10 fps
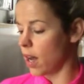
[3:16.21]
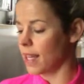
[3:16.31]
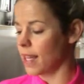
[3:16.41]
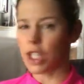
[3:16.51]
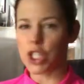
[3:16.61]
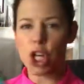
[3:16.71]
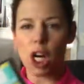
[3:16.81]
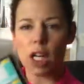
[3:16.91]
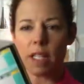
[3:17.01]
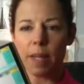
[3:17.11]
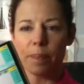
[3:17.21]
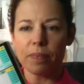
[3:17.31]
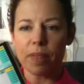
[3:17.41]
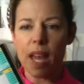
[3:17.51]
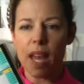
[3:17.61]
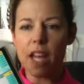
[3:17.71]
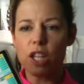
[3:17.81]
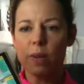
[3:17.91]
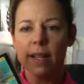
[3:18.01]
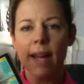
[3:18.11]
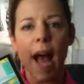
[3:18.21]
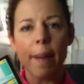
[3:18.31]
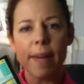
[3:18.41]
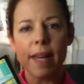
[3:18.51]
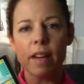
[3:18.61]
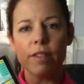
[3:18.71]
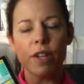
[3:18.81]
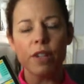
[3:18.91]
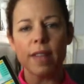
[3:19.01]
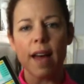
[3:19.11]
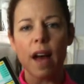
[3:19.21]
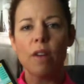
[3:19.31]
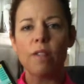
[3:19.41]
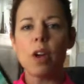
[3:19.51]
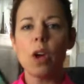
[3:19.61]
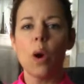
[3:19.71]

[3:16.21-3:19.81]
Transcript: it's a chart, and you can copy it for yourself,